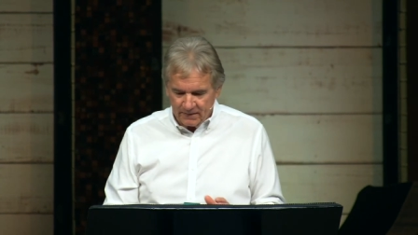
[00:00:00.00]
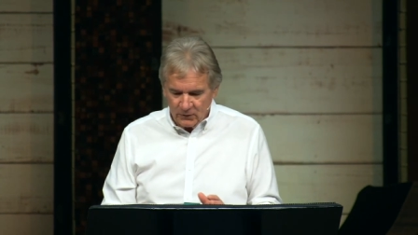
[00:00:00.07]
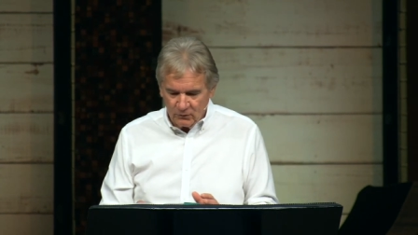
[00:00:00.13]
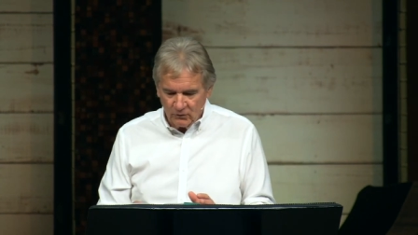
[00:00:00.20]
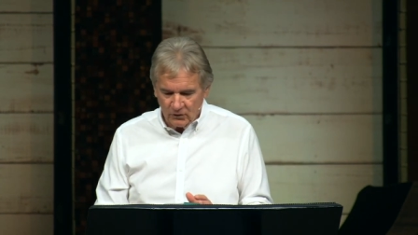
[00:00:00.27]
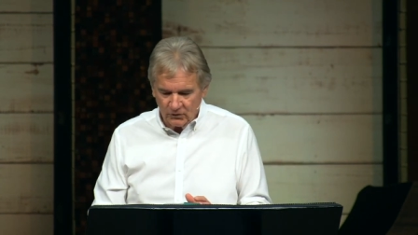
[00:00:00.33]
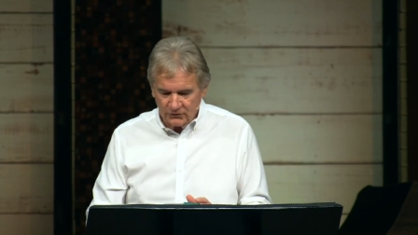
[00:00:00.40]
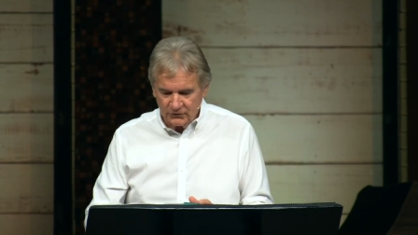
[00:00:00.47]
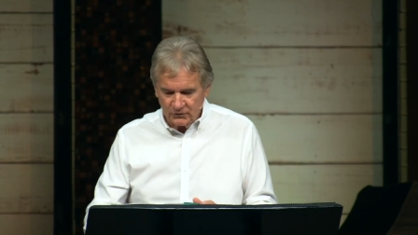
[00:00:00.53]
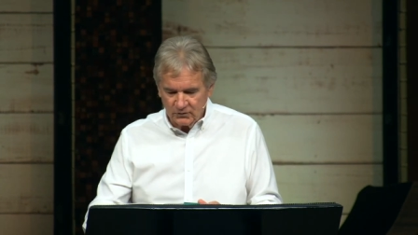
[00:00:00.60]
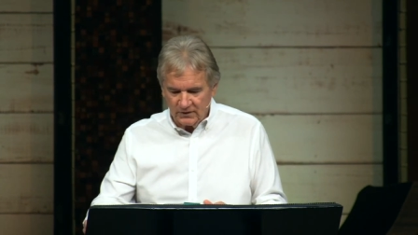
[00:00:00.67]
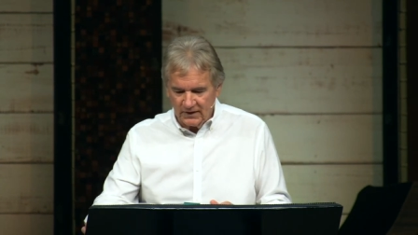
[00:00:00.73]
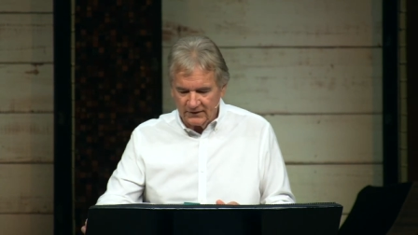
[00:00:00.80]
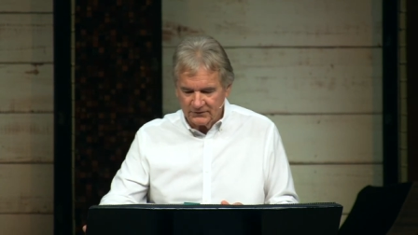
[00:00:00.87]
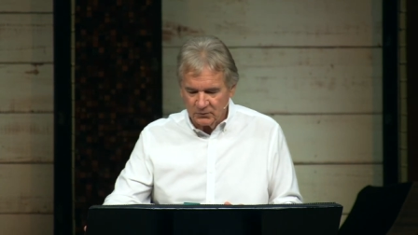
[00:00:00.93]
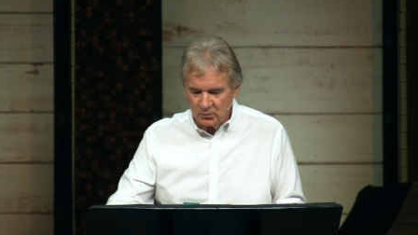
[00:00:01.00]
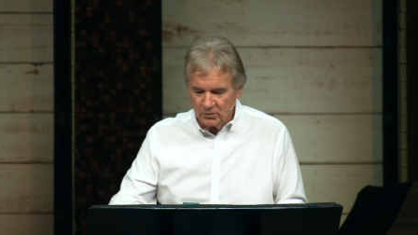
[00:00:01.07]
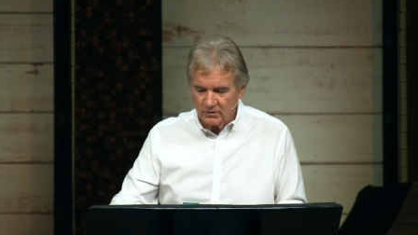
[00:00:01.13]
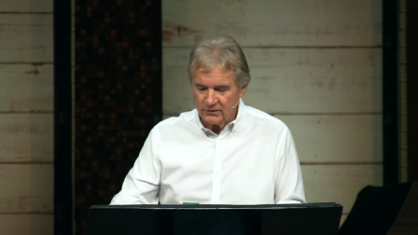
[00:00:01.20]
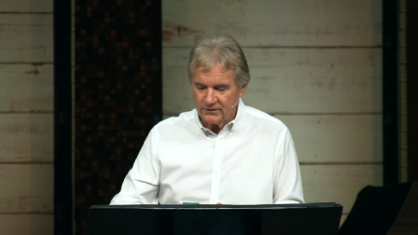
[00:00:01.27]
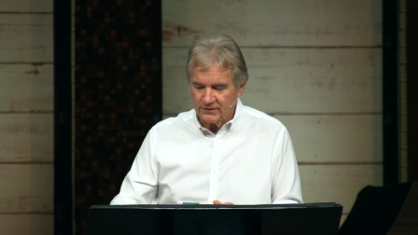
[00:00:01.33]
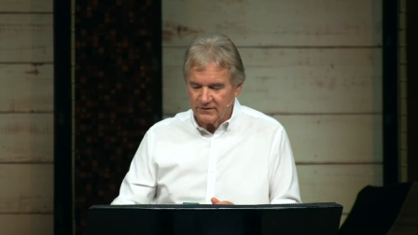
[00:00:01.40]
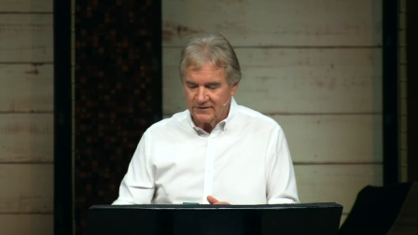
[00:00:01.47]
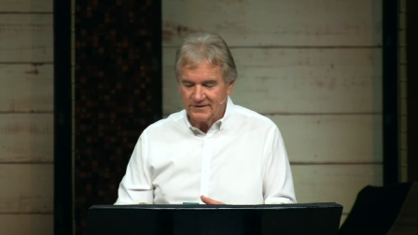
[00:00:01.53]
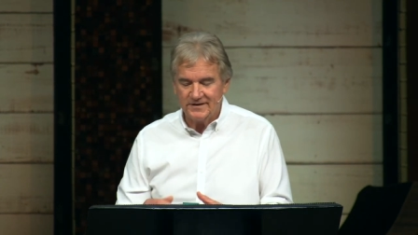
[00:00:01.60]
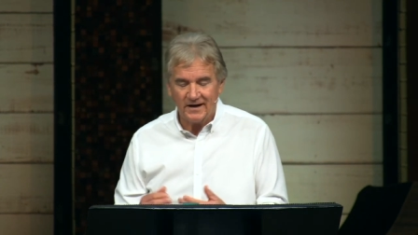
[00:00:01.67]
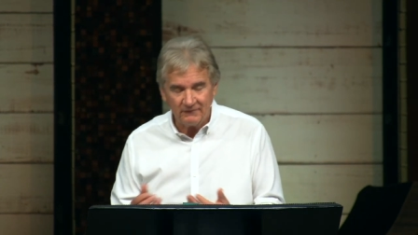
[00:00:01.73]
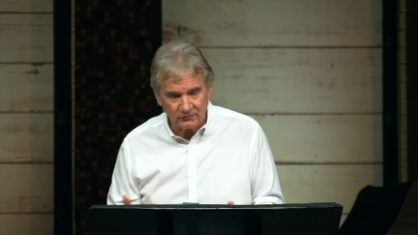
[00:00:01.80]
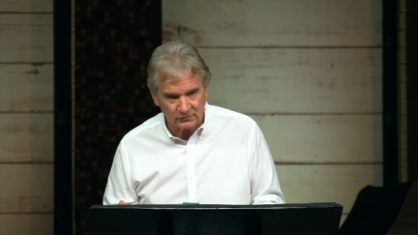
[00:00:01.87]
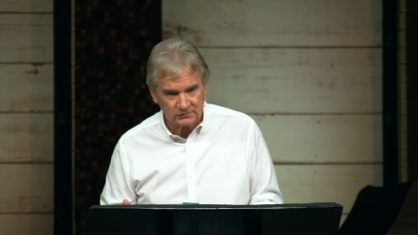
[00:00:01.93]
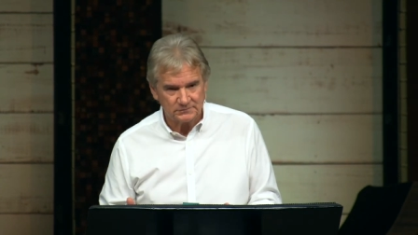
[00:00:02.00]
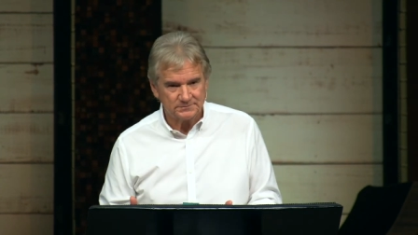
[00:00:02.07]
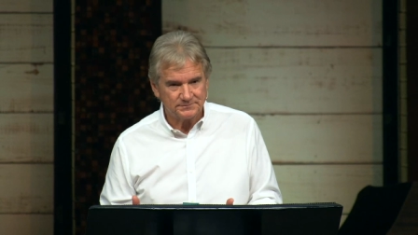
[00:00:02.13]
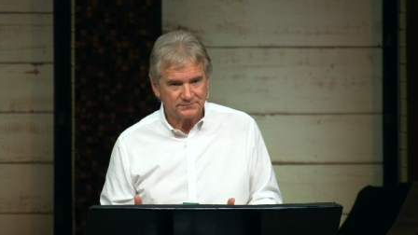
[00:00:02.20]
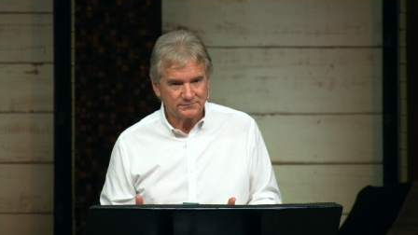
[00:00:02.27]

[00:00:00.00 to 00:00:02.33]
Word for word: You've also got the word the devil